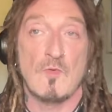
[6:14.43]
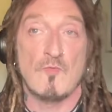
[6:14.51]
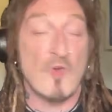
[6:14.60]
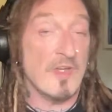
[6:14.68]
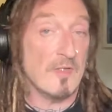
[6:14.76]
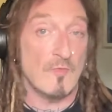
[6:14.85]

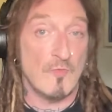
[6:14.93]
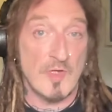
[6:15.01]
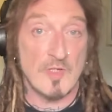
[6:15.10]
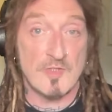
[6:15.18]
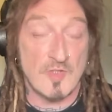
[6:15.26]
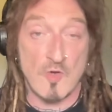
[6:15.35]
writing
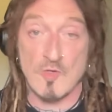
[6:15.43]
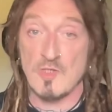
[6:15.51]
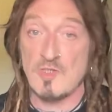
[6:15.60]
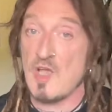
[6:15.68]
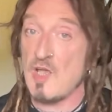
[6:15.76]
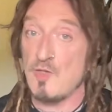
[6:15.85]
real
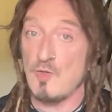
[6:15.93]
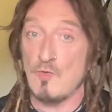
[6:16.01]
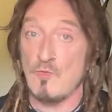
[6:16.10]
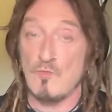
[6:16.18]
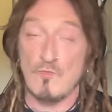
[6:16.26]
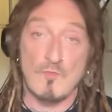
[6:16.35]
songs that
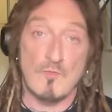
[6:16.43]
you